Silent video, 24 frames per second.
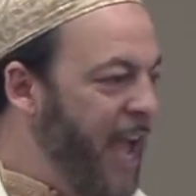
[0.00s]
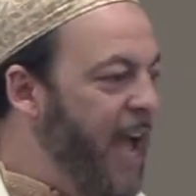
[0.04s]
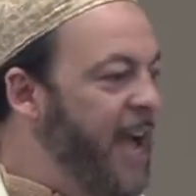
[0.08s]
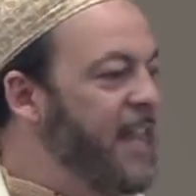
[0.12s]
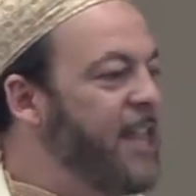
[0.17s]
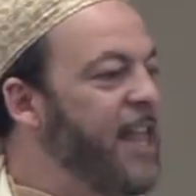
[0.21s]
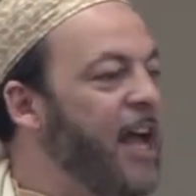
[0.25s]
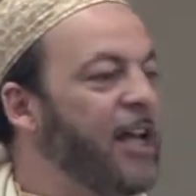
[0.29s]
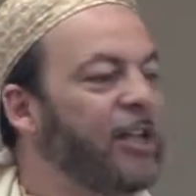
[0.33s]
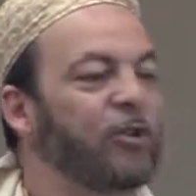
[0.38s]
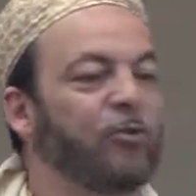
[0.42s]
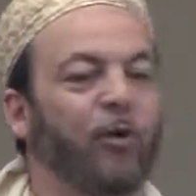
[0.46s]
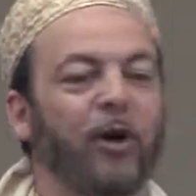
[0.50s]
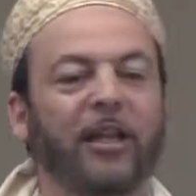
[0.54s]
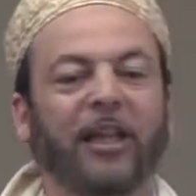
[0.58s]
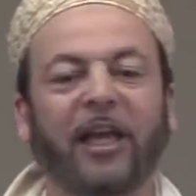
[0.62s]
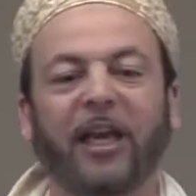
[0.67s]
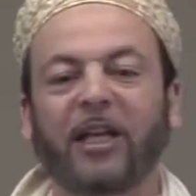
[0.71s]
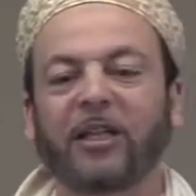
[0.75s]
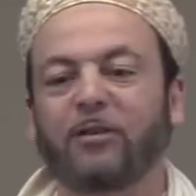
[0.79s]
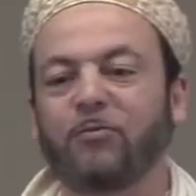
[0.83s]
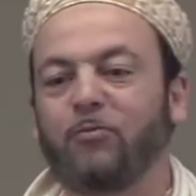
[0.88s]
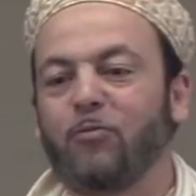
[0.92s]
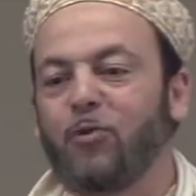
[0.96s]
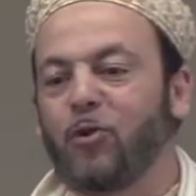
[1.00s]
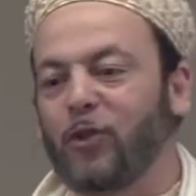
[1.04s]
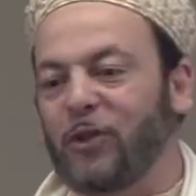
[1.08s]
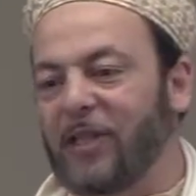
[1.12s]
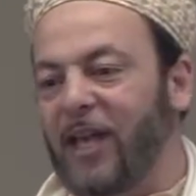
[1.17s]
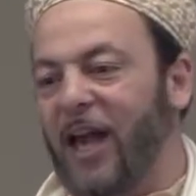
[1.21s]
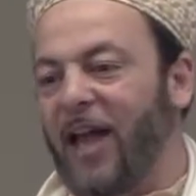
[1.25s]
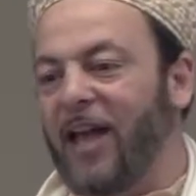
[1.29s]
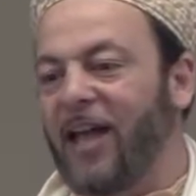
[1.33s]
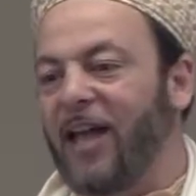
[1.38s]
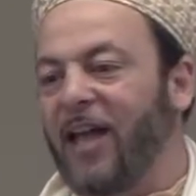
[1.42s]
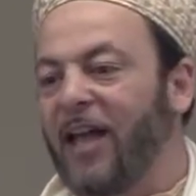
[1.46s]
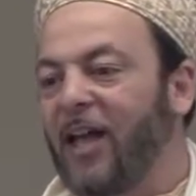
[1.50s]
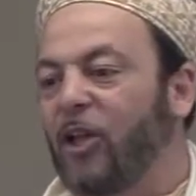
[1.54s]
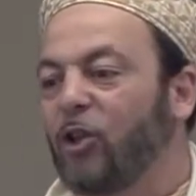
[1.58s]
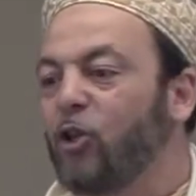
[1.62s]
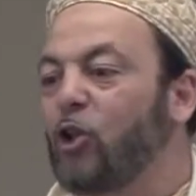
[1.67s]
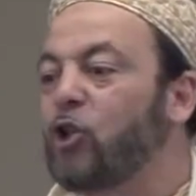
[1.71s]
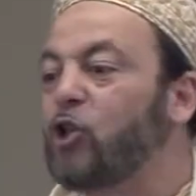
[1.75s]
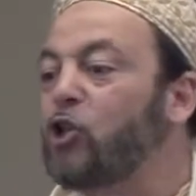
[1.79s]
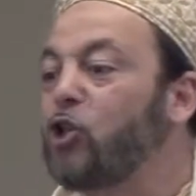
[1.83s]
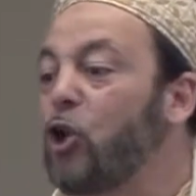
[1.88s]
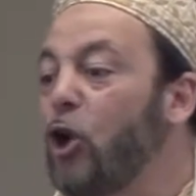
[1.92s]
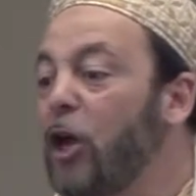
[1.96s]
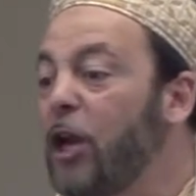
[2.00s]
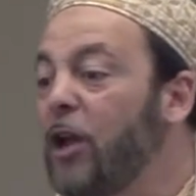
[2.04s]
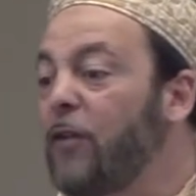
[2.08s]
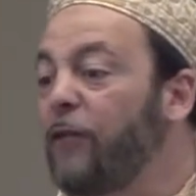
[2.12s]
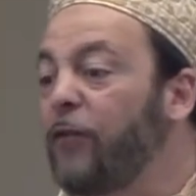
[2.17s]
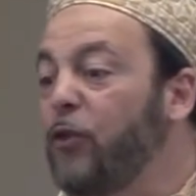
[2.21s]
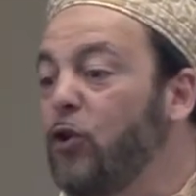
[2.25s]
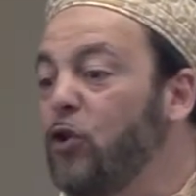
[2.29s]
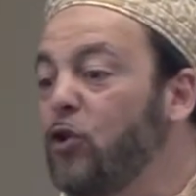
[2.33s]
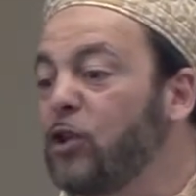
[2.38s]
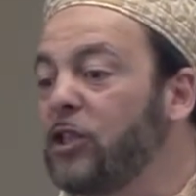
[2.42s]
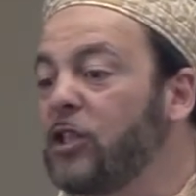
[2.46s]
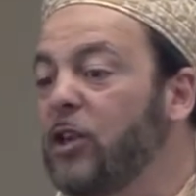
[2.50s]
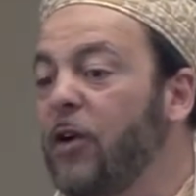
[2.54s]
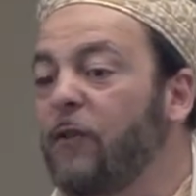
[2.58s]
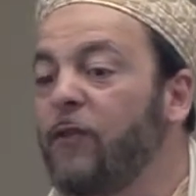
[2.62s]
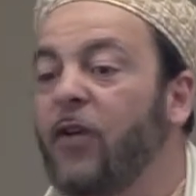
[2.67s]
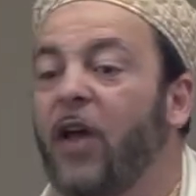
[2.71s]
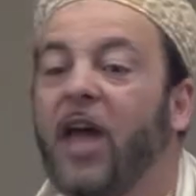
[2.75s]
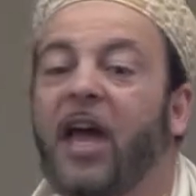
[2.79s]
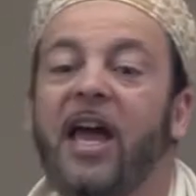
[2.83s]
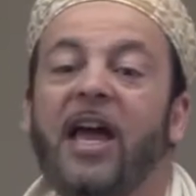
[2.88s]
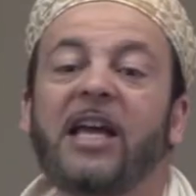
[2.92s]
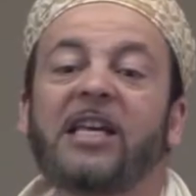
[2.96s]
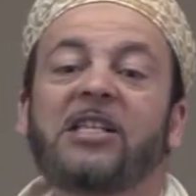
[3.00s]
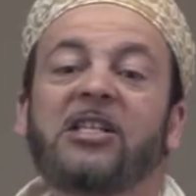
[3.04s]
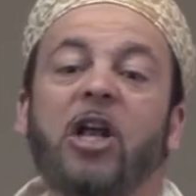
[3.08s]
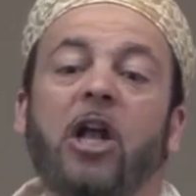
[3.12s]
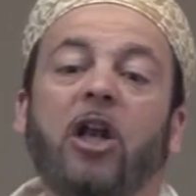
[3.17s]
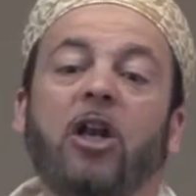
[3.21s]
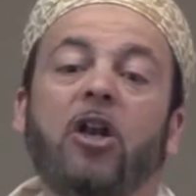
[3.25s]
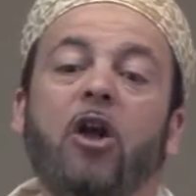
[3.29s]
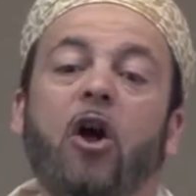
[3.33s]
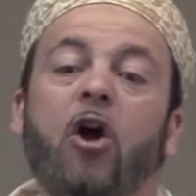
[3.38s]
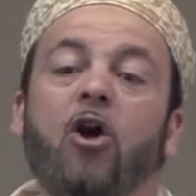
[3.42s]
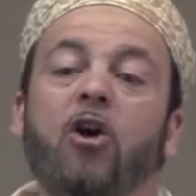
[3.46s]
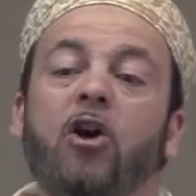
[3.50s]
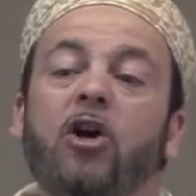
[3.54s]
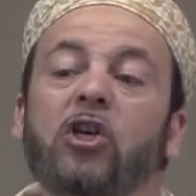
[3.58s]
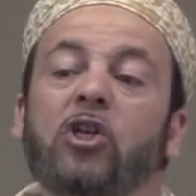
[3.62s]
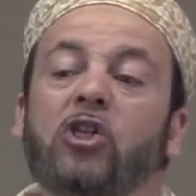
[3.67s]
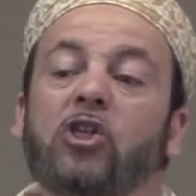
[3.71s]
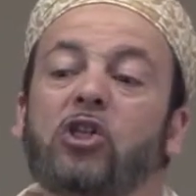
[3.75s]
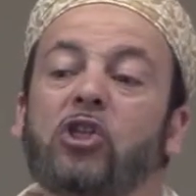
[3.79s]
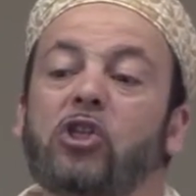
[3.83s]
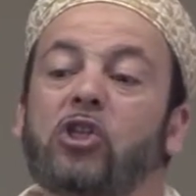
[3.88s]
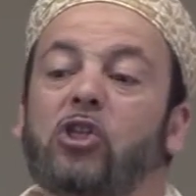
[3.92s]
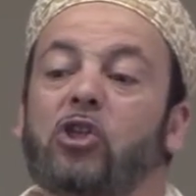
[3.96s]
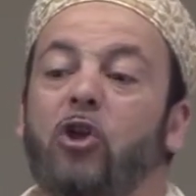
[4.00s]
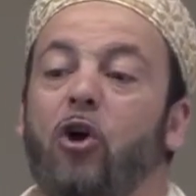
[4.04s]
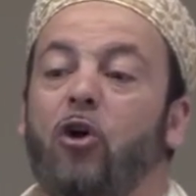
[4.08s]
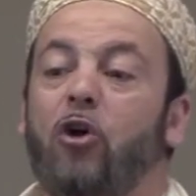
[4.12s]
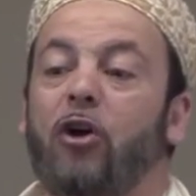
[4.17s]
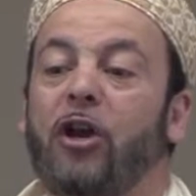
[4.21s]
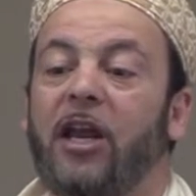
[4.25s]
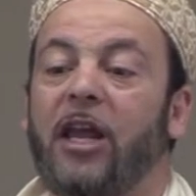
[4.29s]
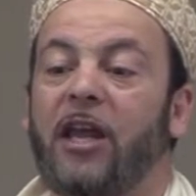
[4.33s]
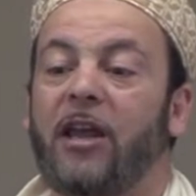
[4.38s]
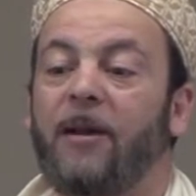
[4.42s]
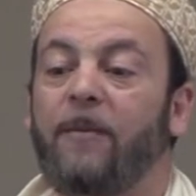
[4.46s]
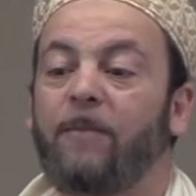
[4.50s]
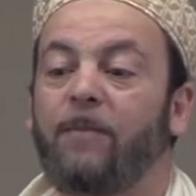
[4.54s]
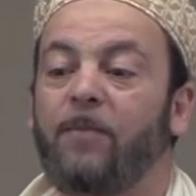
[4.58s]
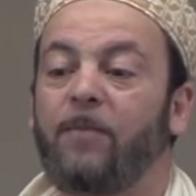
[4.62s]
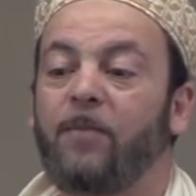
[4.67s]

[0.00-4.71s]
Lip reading: And that's why there is Musa. The story of Yusuf is the longest story,